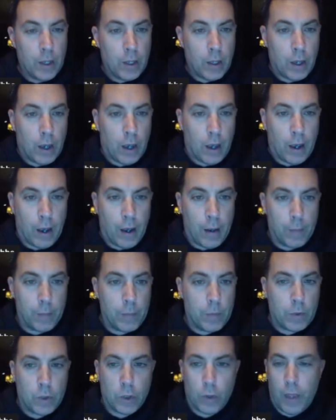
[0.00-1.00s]
Um,
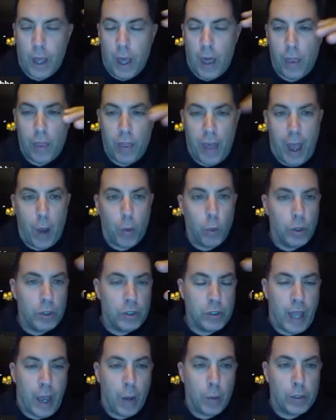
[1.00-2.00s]
so that that was
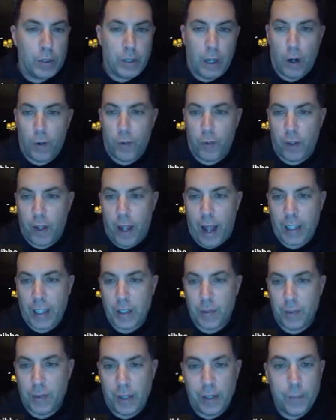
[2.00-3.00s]
that was their
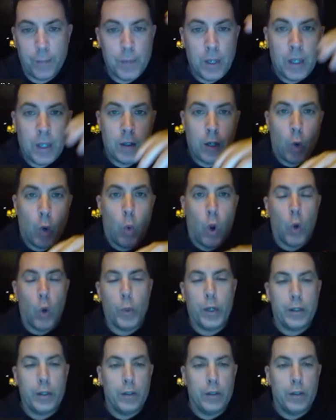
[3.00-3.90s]
philosophy. Now what we